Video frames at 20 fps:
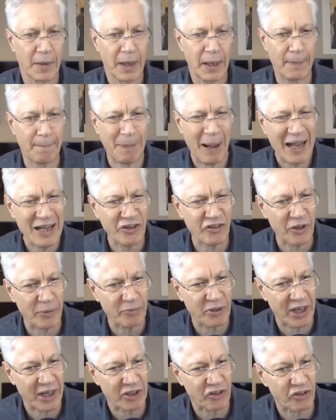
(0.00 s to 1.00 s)
It pays them
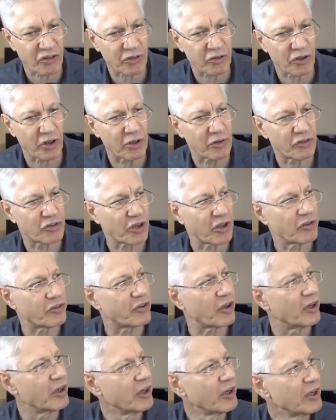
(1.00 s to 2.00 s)
to get to, to,
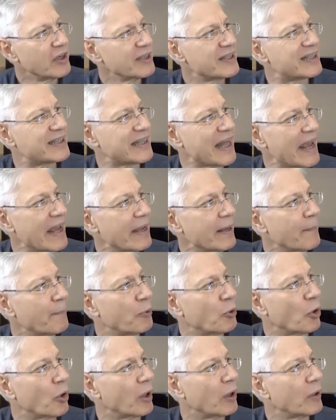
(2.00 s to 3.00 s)
to stay
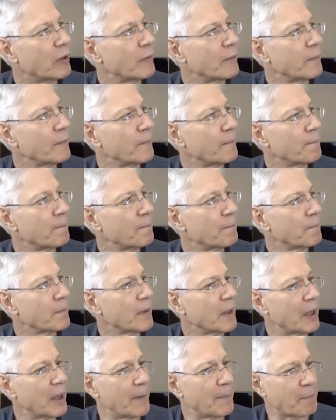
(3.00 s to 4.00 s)
poor.
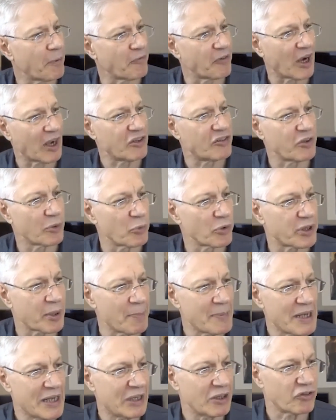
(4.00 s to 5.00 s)
It provides them with the
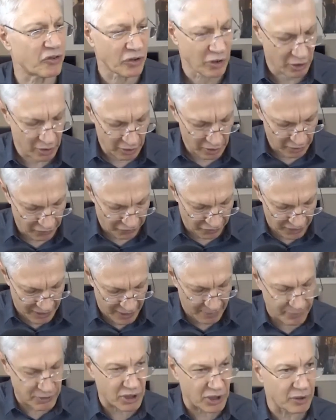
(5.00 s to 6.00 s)
means for
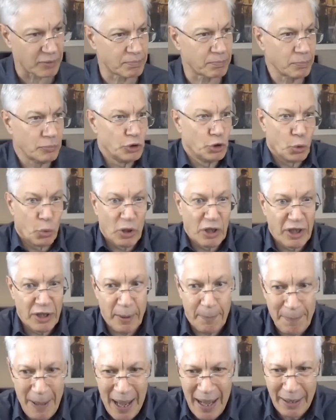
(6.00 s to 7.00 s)
them to do a
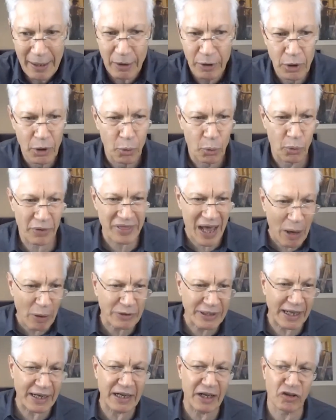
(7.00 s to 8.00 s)
little better
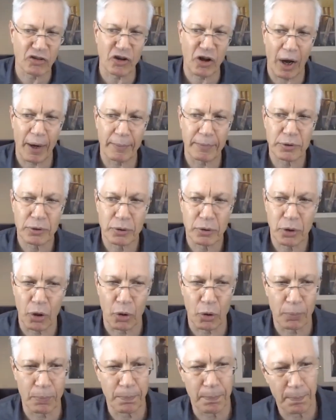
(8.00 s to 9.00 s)
without getting a job
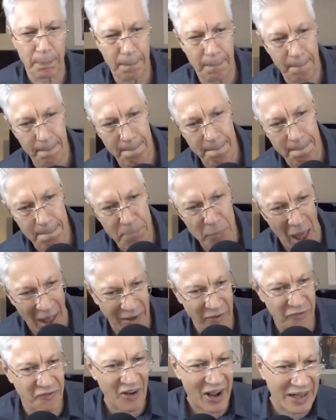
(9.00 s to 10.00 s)
or
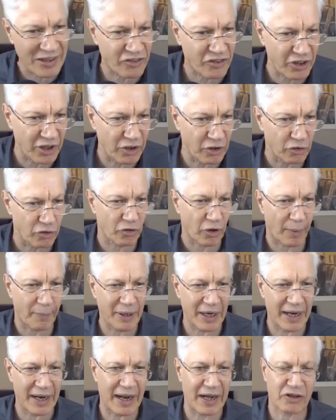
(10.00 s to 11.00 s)
not advancing in your job.
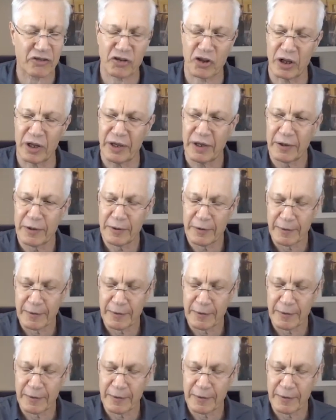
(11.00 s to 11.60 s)
And actually,